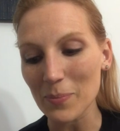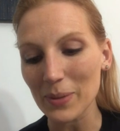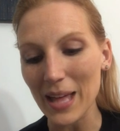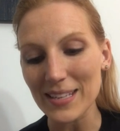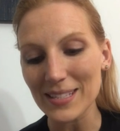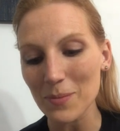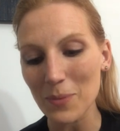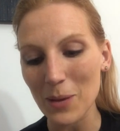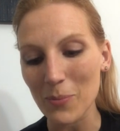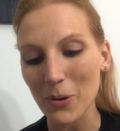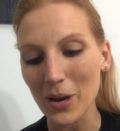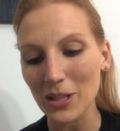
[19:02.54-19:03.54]
and blessed the
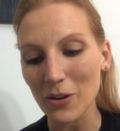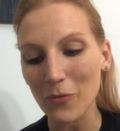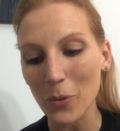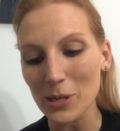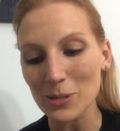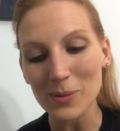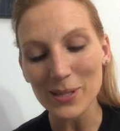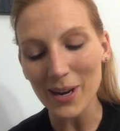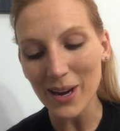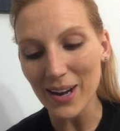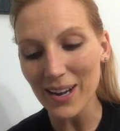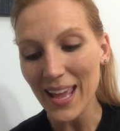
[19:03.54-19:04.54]
people, and their voice was
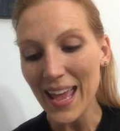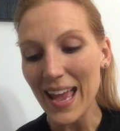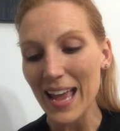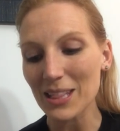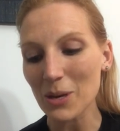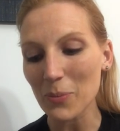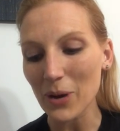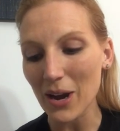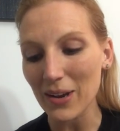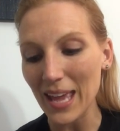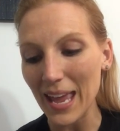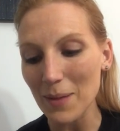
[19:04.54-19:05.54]
heard, and their
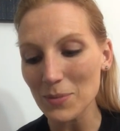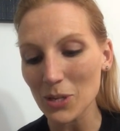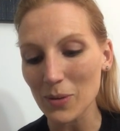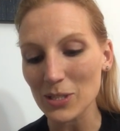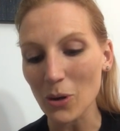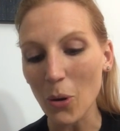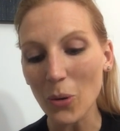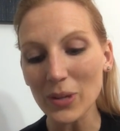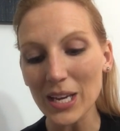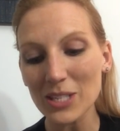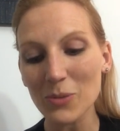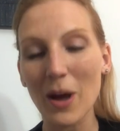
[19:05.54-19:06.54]
prayer came to his
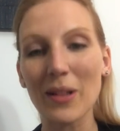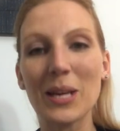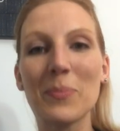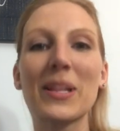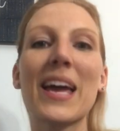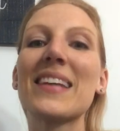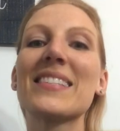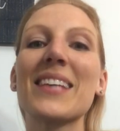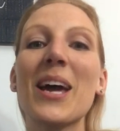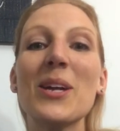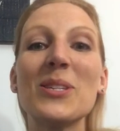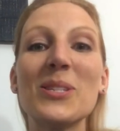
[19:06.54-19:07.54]
holy dwelling
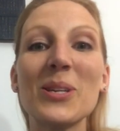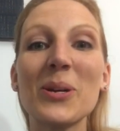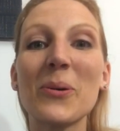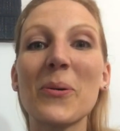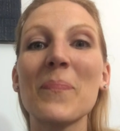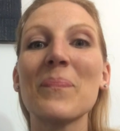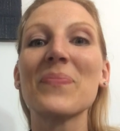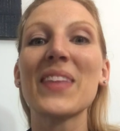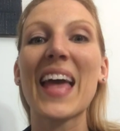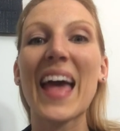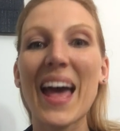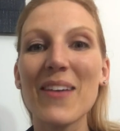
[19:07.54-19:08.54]
place to
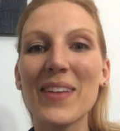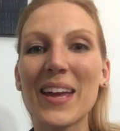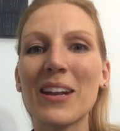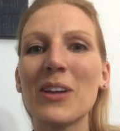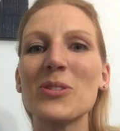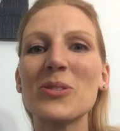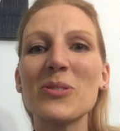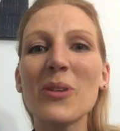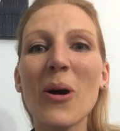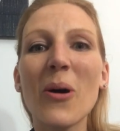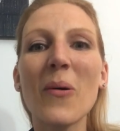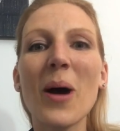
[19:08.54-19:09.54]
heaven.
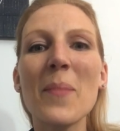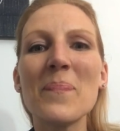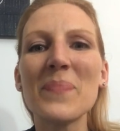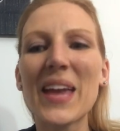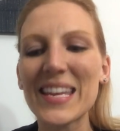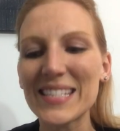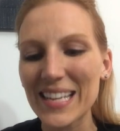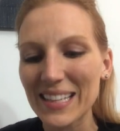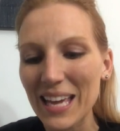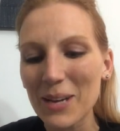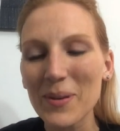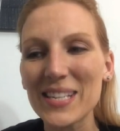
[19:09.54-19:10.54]
So amazing.
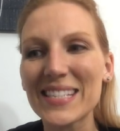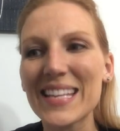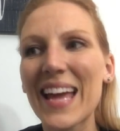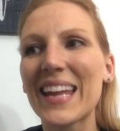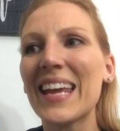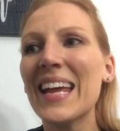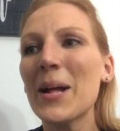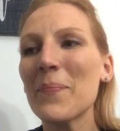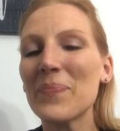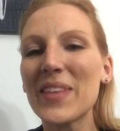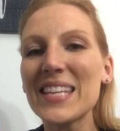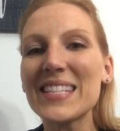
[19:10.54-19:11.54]
Like we said,
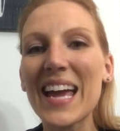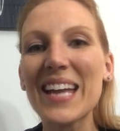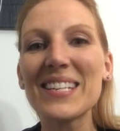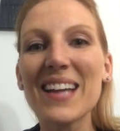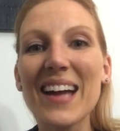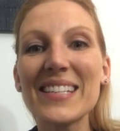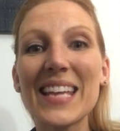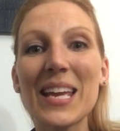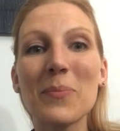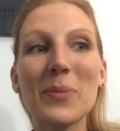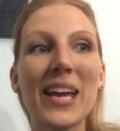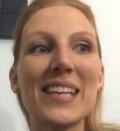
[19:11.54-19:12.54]
this had not
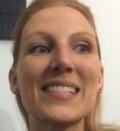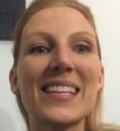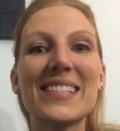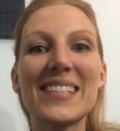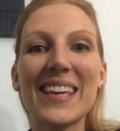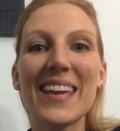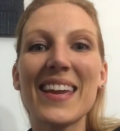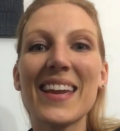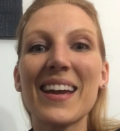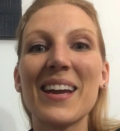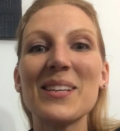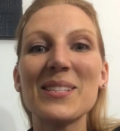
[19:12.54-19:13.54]
taken place since
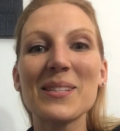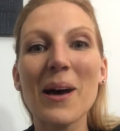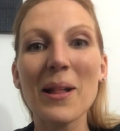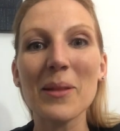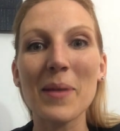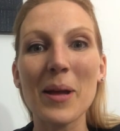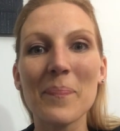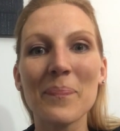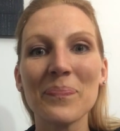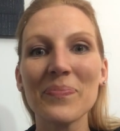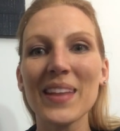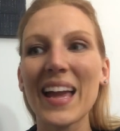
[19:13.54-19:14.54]
King
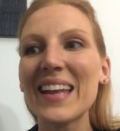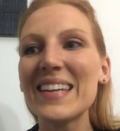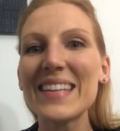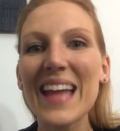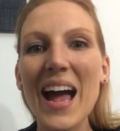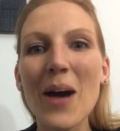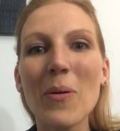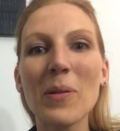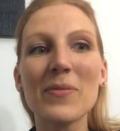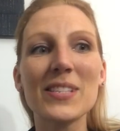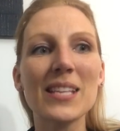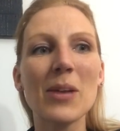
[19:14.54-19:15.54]
Solomon. And now
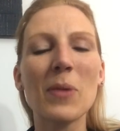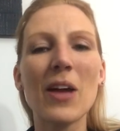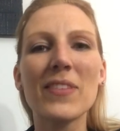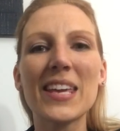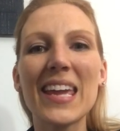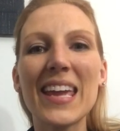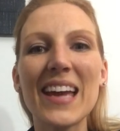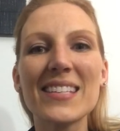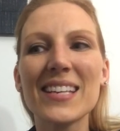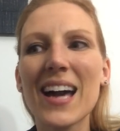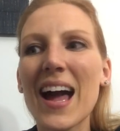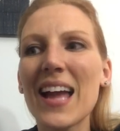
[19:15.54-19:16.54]
all of a sudden we have King
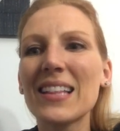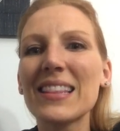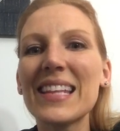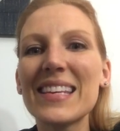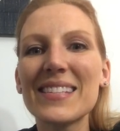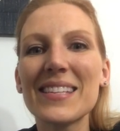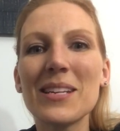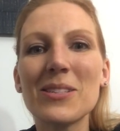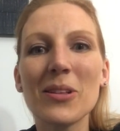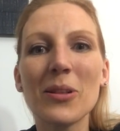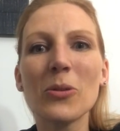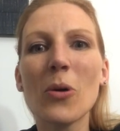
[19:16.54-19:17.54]
Hezekiah listening
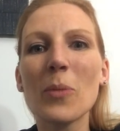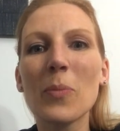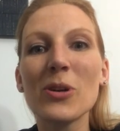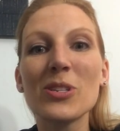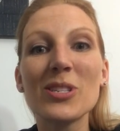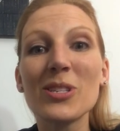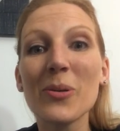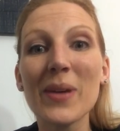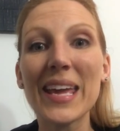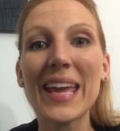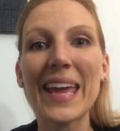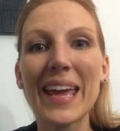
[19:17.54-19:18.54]
to the Lord,
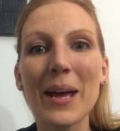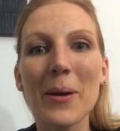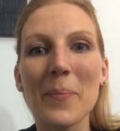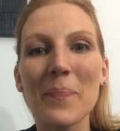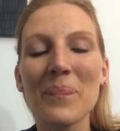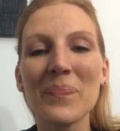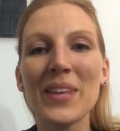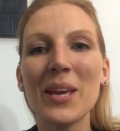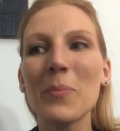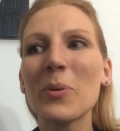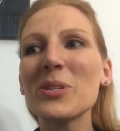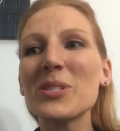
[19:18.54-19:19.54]
pursuing him,
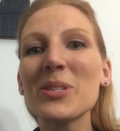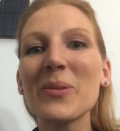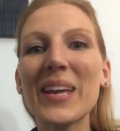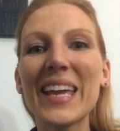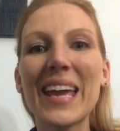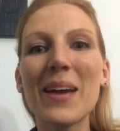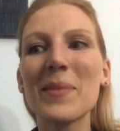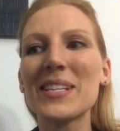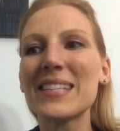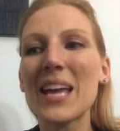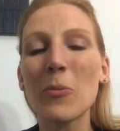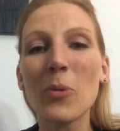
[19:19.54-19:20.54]
pursuing him,
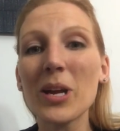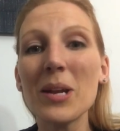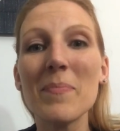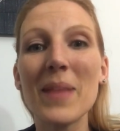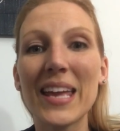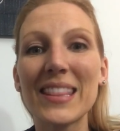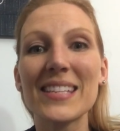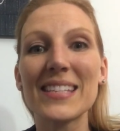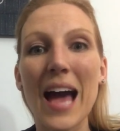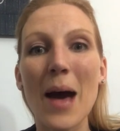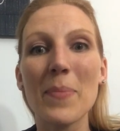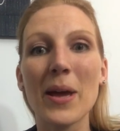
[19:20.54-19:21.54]
and saying, We're going to make
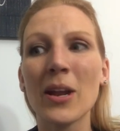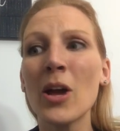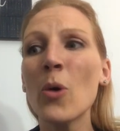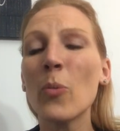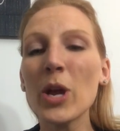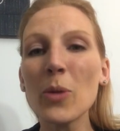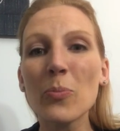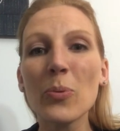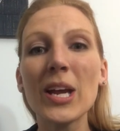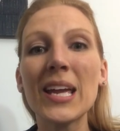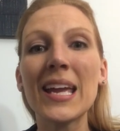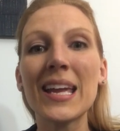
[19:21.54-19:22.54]
this happen. We are
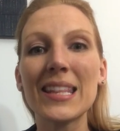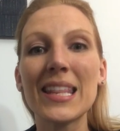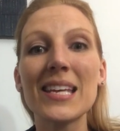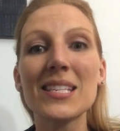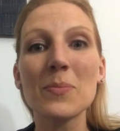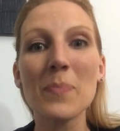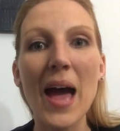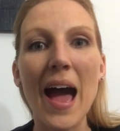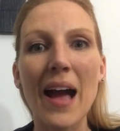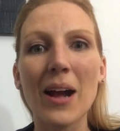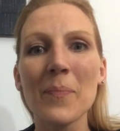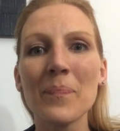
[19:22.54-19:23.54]
bringing this
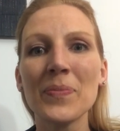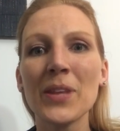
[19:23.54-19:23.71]
back.